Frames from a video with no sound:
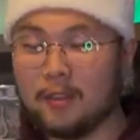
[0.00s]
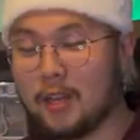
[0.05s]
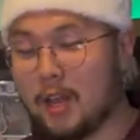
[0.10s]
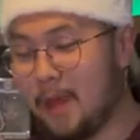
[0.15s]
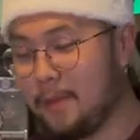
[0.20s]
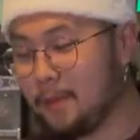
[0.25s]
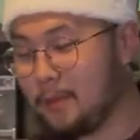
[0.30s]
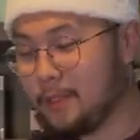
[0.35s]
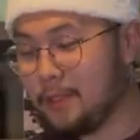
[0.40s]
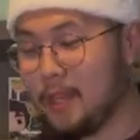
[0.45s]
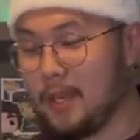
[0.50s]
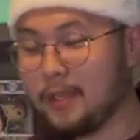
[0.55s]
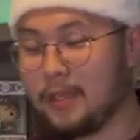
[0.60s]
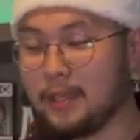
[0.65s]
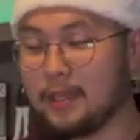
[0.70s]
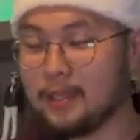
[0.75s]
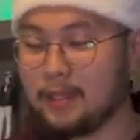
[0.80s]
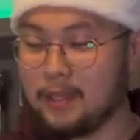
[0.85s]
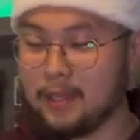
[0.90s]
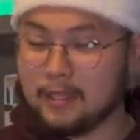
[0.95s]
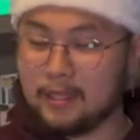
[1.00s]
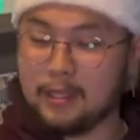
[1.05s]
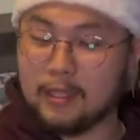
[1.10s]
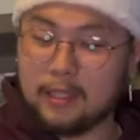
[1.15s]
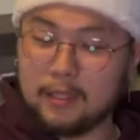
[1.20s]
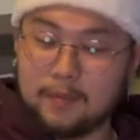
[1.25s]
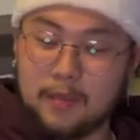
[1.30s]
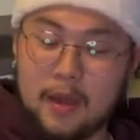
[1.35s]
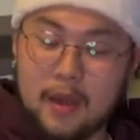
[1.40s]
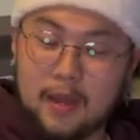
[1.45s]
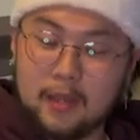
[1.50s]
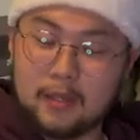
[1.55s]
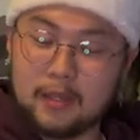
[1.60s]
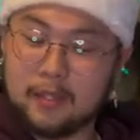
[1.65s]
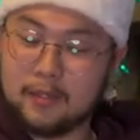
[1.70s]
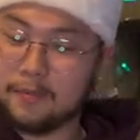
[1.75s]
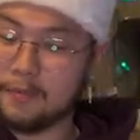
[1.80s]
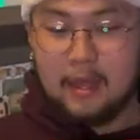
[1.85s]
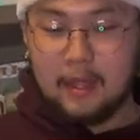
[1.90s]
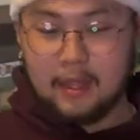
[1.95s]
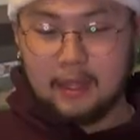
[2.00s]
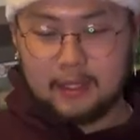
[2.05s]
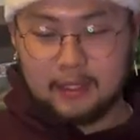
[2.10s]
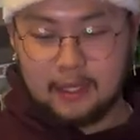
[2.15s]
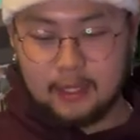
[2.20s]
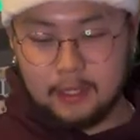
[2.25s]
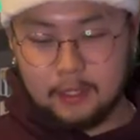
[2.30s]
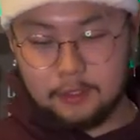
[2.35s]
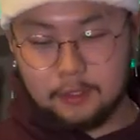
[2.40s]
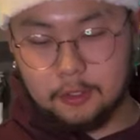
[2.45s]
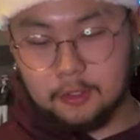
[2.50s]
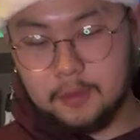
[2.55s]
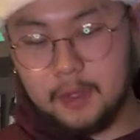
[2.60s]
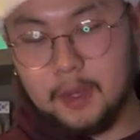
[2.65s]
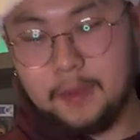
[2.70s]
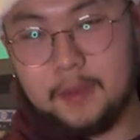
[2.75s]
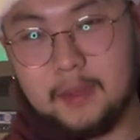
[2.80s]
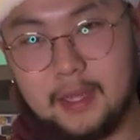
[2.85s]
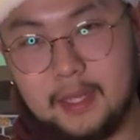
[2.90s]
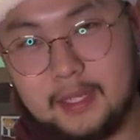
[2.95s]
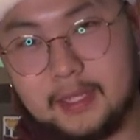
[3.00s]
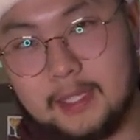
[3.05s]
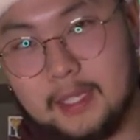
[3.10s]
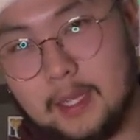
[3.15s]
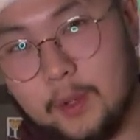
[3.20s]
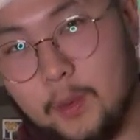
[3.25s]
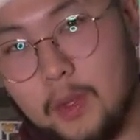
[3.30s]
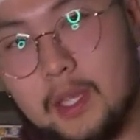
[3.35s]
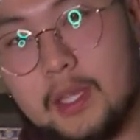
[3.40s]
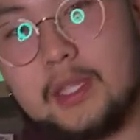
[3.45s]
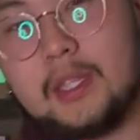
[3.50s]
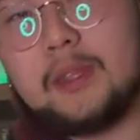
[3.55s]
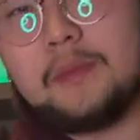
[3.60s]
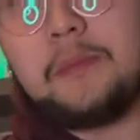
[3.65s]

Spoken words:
the comments what y'all think is in this box. Let's get a zoom up. Let's see. What does the